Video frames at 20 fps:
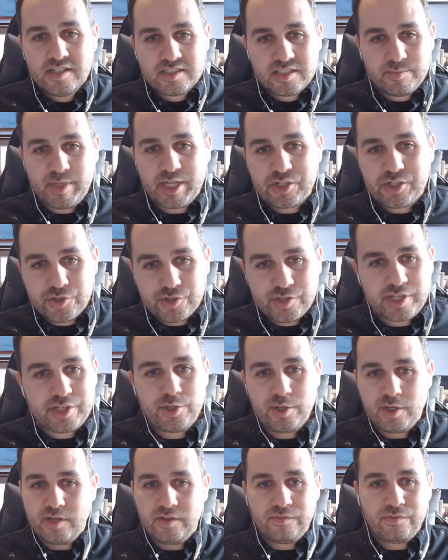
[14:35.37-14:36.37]
to make sure
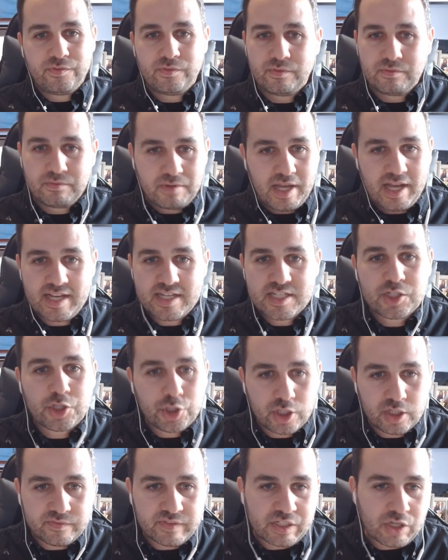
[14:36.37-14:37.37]
that you have as
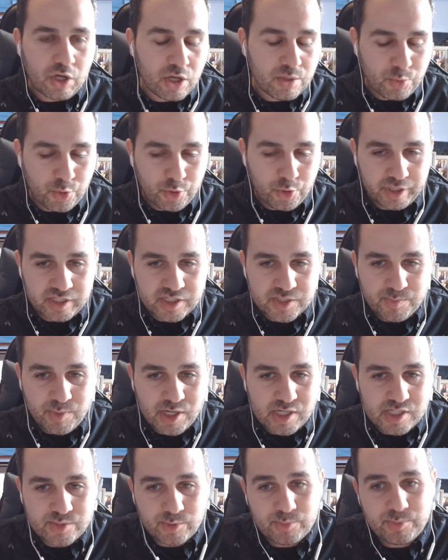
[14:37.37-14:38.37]
good of an onboarding as
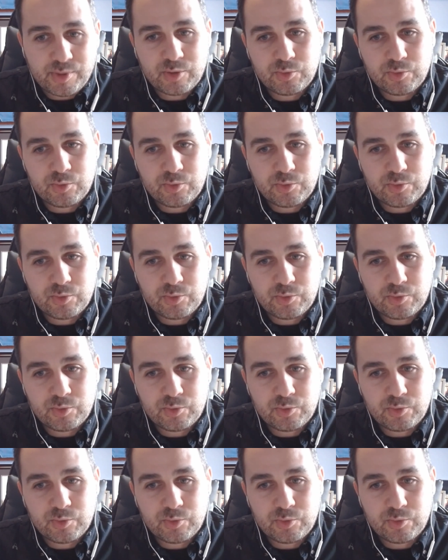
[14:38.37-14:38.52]
possible.